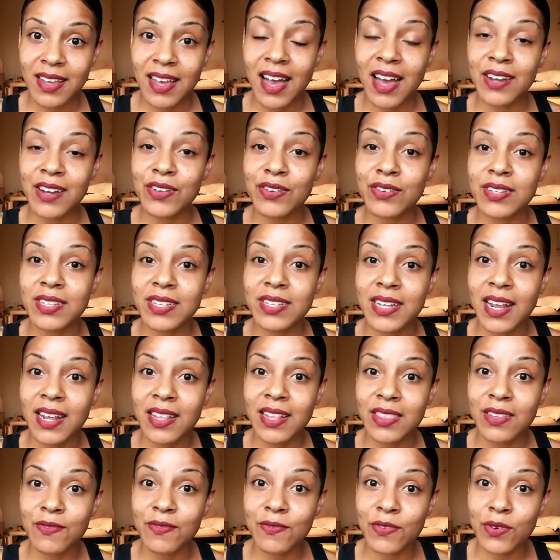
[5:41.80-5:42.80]

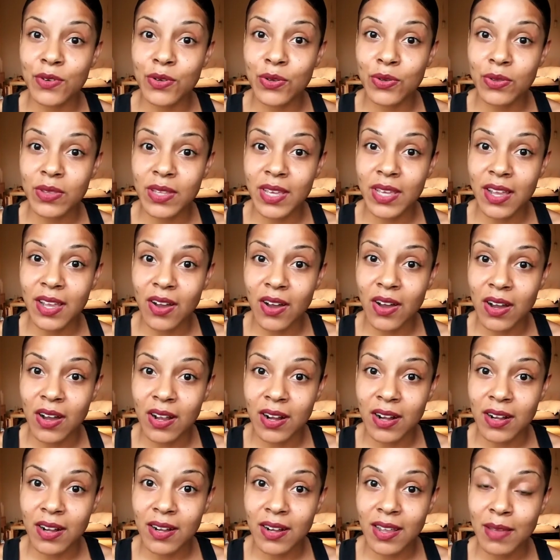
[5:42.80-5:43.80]
Understand them for who they
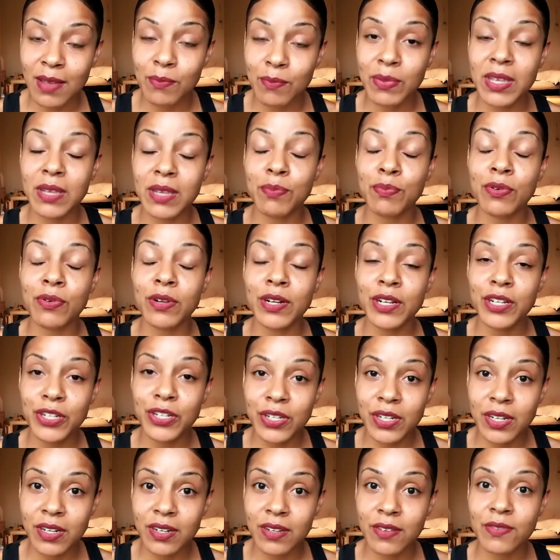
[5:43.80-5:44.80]
are and be
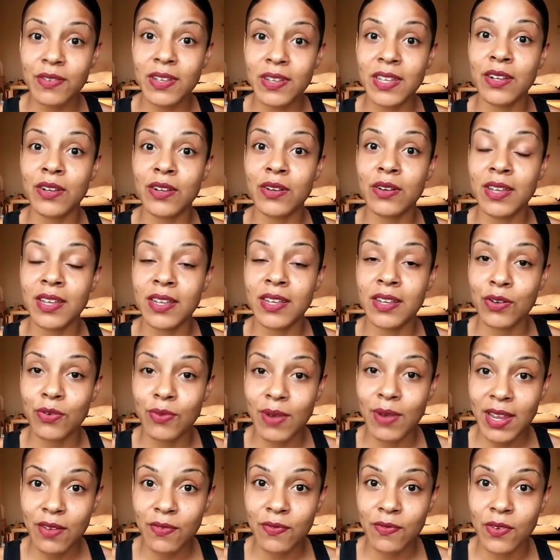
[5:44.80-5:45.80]
appreciative and
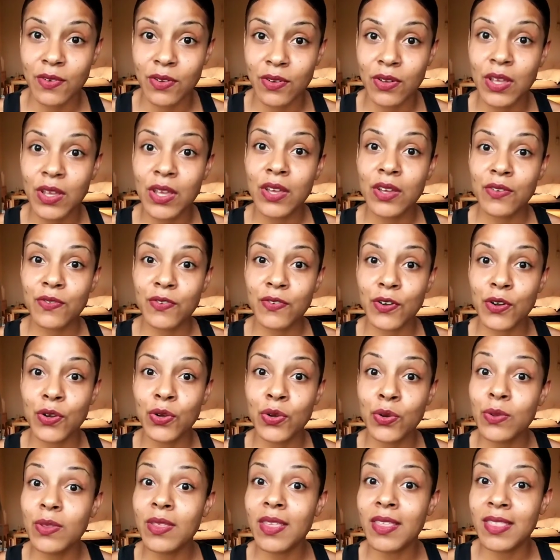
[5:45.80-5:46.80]
grateful for
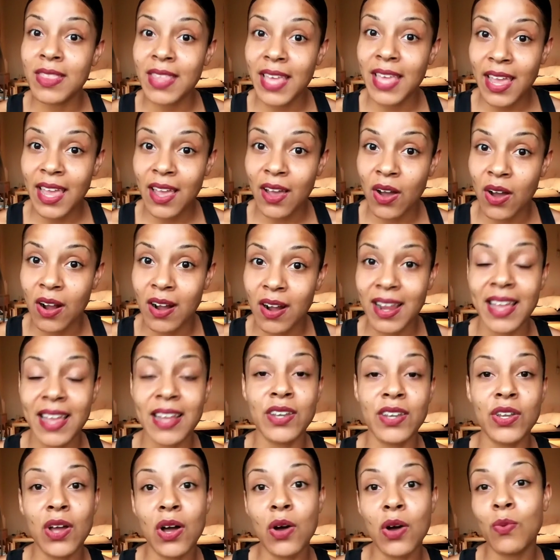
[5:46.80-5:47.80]
who they are
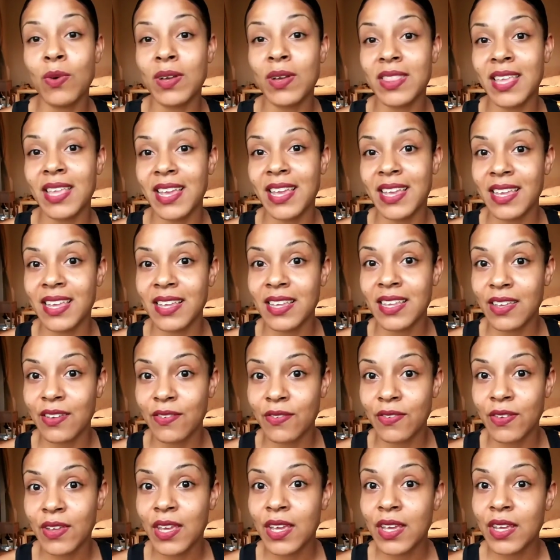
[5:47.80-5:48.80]
and not what they can
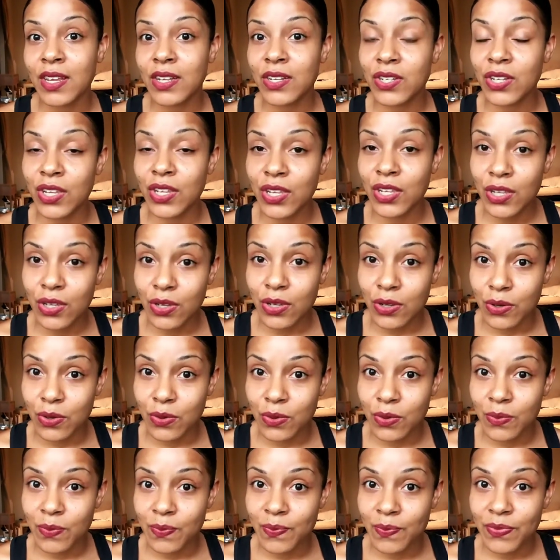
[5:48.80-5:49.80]
give to you,
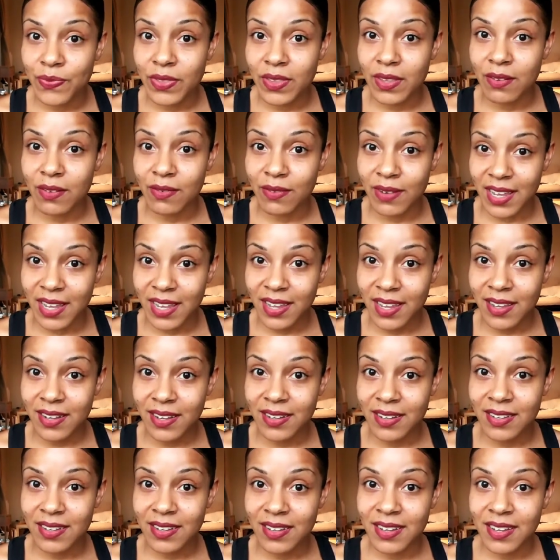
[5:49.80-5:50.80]
right?